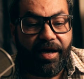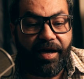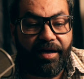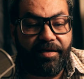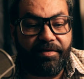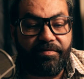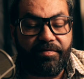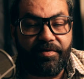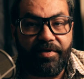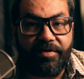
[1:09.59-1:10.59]
And
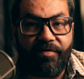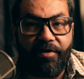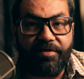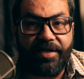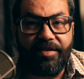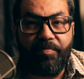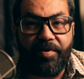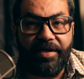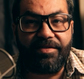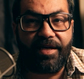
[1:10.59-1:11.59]
as far as like the
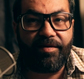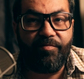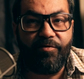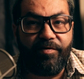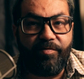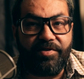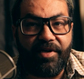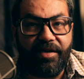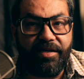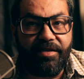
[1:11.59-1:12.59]
place that the movie was
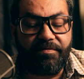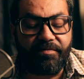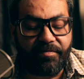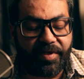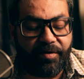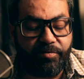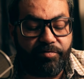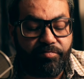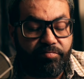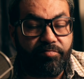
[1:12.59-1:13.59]
done in, it
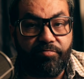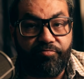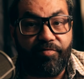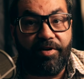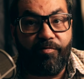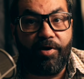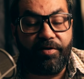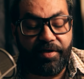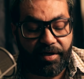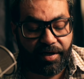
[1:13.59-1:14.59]
was really well
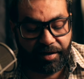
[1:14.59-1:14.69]
done.